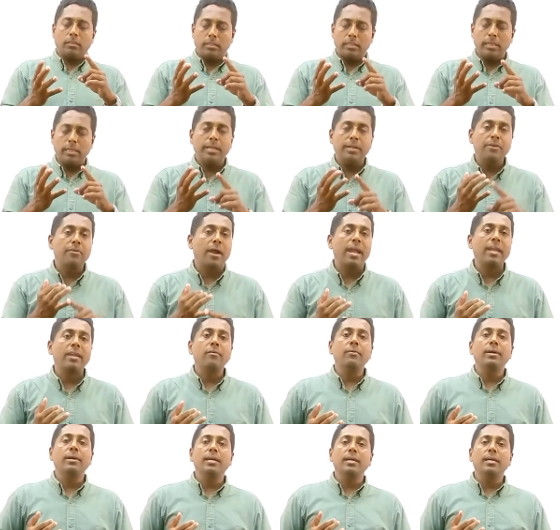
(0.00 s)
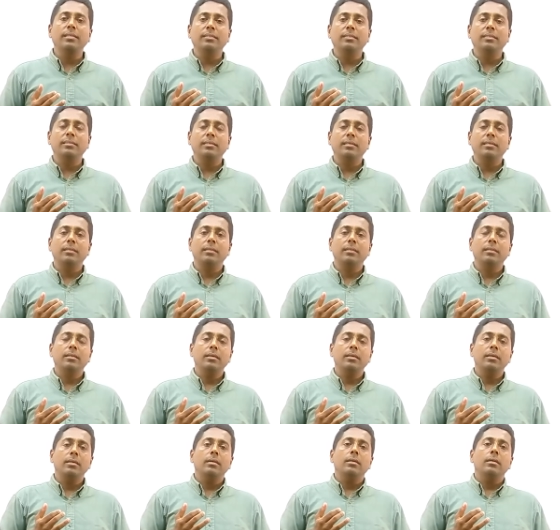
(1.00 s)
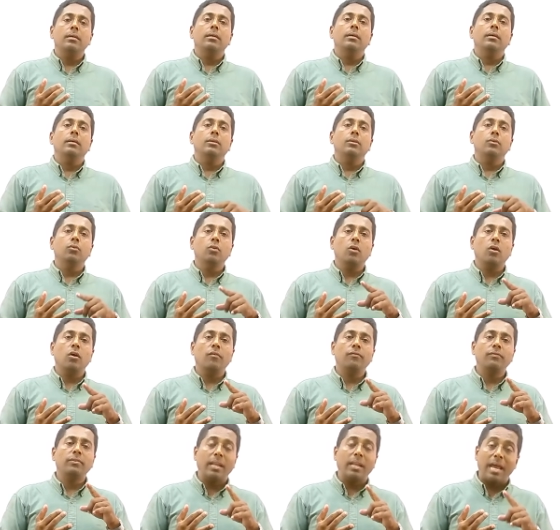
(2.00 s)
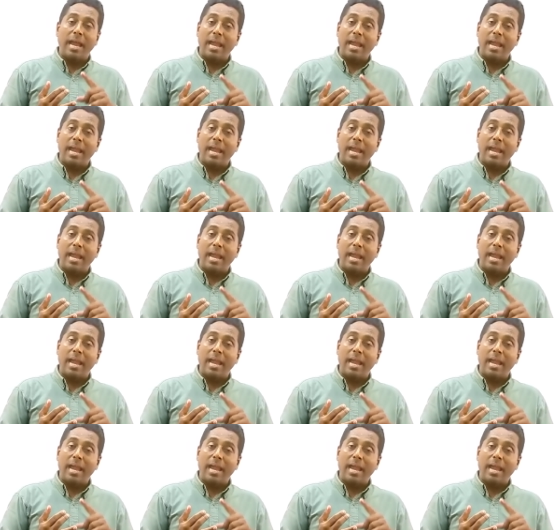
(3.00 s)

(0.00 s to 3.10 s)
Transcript: The drivers, the